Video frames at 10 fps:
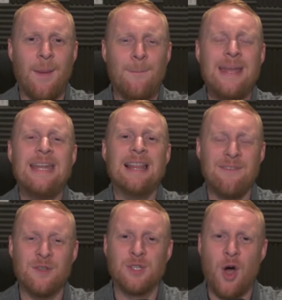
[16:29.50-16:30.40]
mini
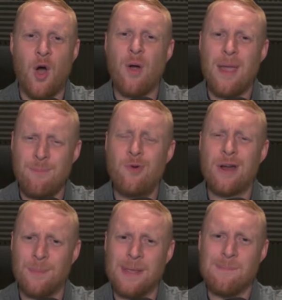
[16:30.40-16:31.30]
levels are
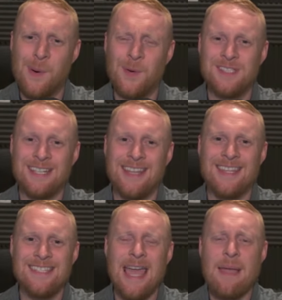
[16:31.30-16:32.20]
incredibly important
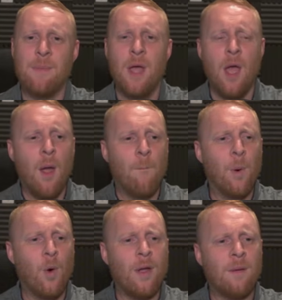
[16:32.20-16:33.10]
in this game,
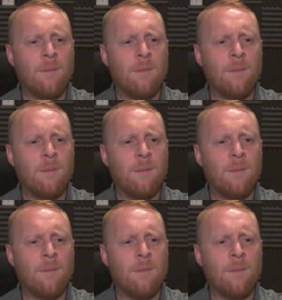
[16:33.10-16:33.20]
but